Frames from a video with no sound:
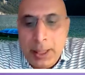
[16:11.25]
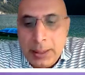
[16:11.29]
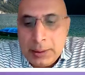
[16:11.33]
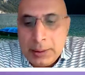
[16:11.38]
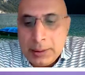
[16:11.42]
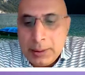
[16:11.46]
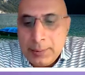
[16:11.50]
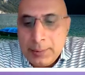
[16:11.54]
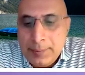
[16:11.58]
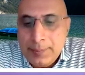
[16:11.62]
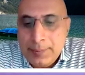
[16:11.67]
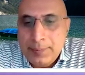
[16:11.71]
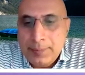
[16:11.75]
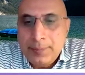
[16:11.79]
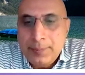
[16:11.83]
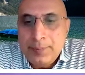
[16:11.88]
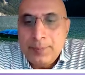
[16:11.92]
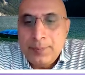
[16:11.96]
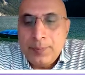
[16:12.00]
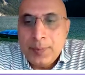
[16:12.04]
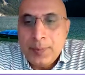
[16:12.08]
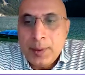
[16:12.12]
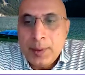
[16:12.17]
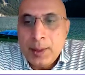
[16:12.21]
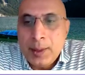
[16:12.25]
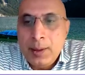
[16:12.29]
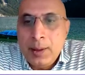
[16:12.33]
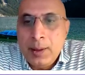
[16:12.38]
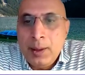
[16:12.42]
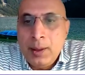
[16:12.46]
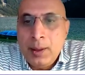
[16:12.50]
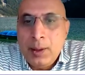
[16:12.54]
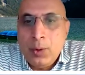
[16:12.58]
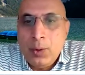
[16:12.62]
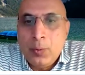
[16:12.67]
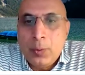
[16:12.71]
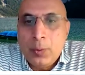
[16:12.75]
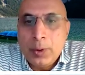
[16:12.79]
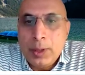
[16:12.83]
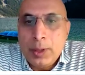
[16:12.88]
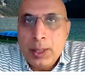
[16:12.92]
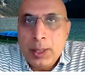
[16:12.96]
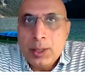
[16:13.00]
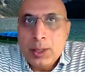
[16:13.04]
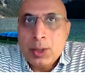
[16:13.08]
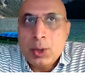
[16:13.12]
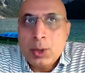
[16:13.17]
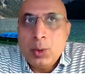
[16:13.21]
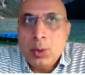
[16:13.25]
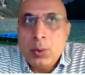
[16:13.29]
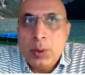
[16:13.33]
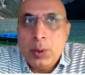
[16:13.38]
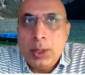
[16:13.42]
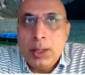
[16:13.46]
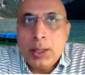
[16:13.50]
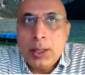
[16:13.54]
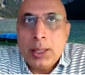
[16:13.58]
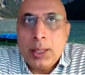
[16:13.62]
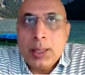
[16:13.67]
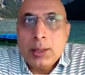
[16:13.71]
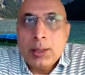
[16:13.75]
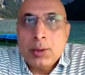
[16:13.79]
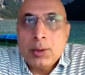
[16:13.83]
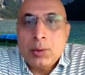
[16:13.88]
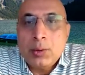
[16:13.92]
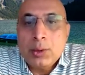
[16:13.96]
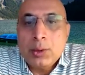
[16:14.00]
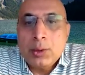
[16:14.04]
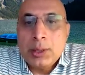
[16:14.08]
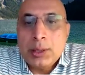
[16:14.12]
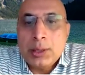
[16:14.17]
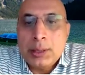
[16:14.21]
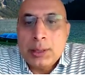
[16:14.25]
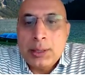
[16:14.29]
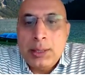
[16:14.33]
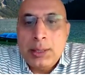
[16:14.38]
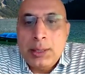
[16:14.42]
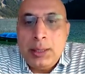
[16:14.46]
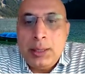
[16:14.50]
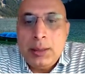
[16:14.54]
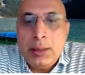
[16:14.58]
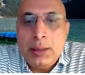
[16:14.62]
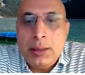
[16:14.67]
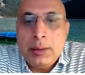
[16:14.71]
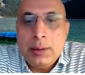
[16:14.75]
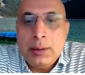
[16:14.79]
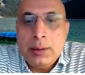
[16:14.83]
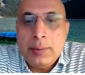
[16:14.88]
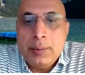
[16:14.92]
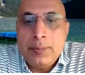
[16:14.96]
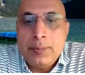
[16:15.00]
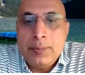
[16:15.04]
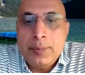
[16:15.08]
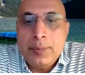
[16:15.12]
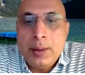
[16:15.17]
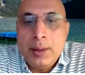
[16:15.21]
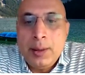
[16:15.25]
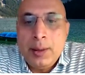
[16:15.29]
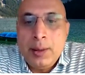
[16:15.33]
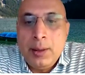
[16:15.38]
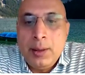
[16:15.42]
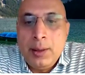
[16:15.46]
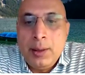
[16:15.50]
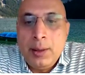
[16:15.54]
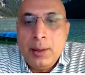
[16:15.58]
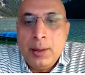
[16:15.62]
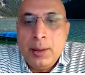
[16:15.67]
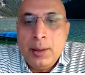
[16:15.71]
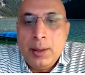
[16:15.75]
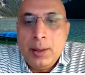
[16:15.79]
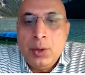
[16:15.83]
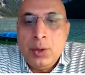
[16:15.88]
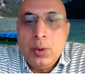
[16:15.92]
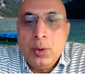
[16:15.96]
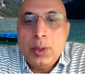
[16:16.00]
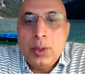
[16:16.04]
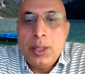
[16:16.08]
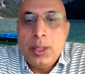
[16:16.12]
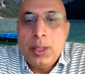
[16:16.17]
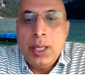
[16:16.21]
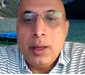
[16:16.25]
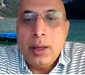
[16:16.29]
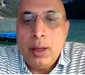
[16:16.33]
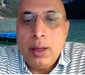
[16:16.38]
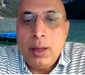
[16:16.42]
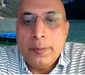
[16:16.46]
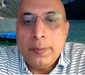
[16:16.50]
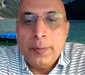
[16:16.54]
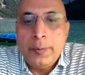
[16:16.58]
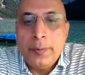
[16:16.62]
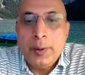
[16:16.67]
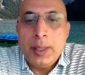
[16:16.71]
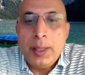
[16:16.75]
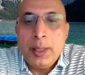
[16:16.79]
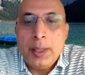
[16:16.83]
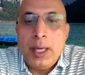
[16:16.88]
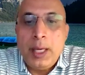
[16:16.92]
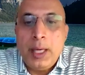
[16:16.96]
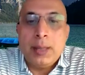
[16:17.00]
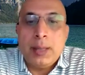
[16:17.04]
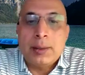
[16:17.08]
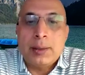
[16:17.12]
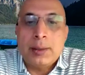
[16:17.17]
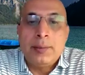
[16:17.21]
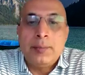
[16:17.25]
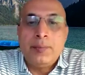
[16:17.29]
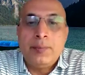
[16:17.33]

But for this to work and to succeed, you cannot forget